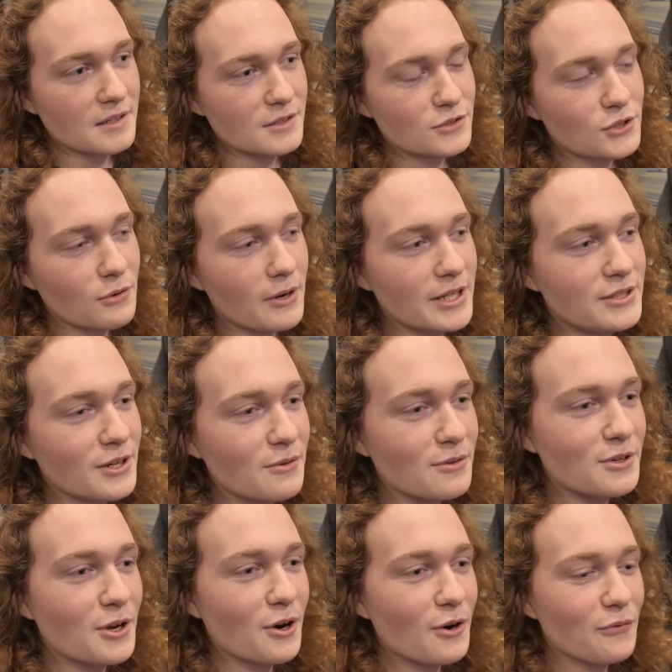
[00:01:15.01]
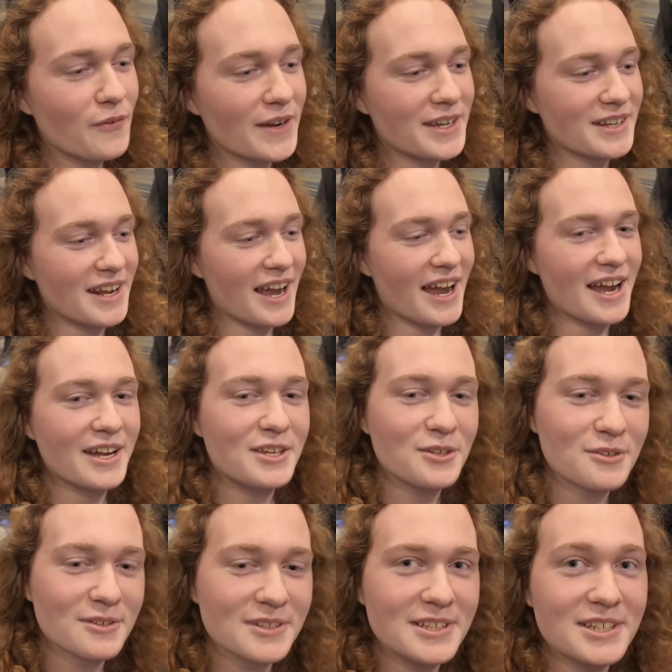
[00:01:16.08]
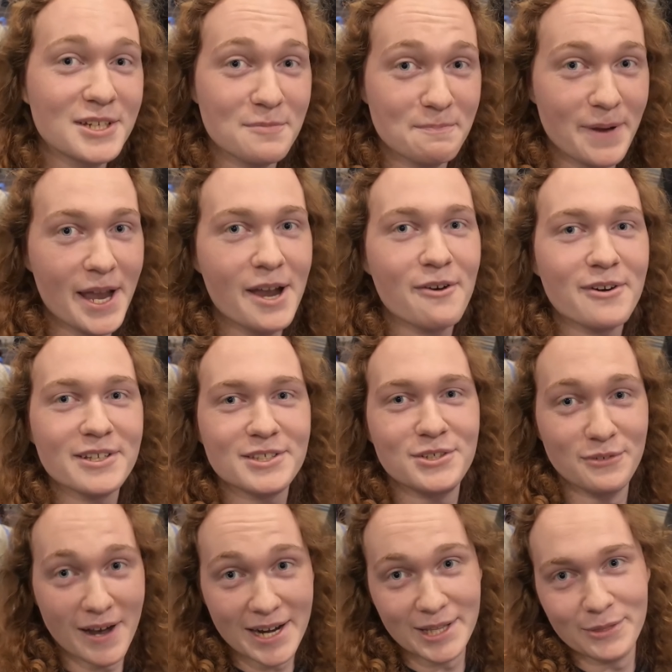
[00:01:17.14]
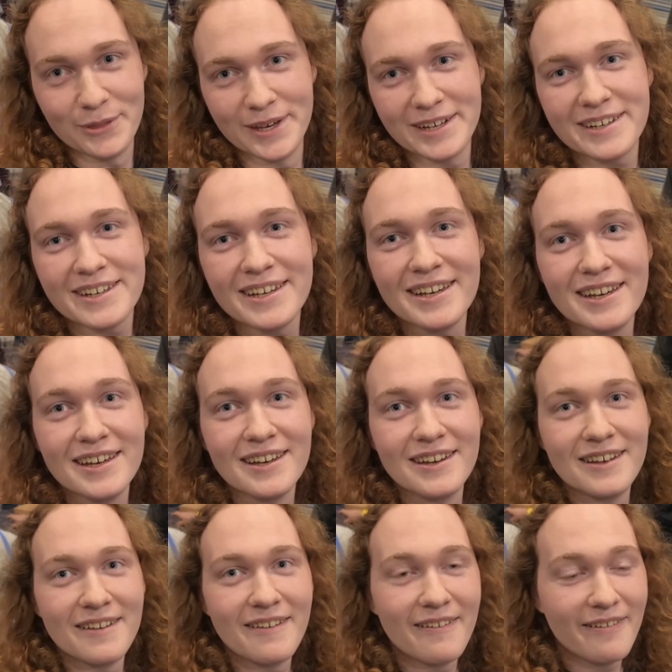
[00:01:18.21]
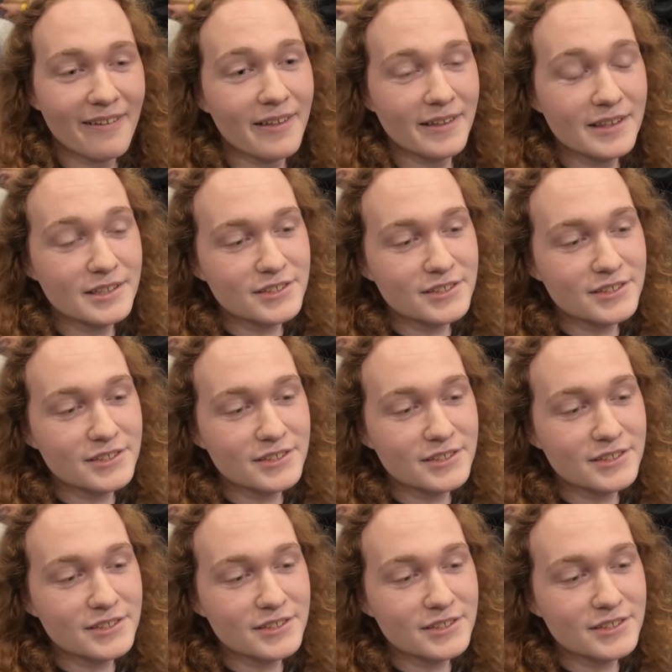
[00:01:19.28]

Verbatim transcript: So I don't know if I could accurately compare it to anything. You shouldn't have to.